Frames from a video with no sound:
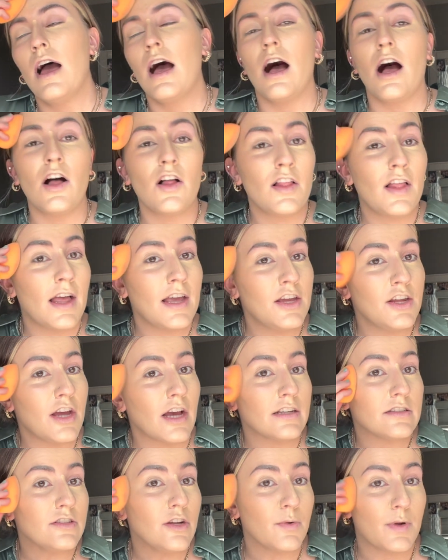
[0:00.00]
I'll let you
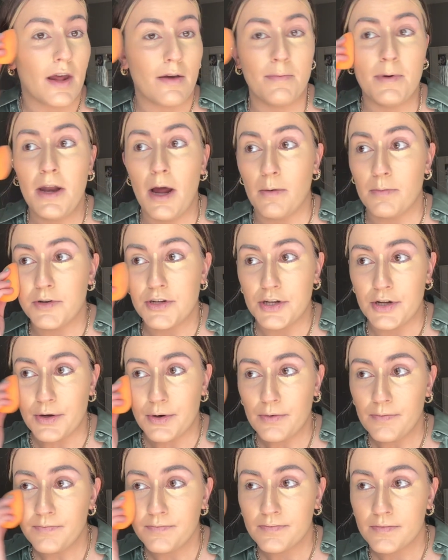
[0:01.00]
guys know what I've been up to.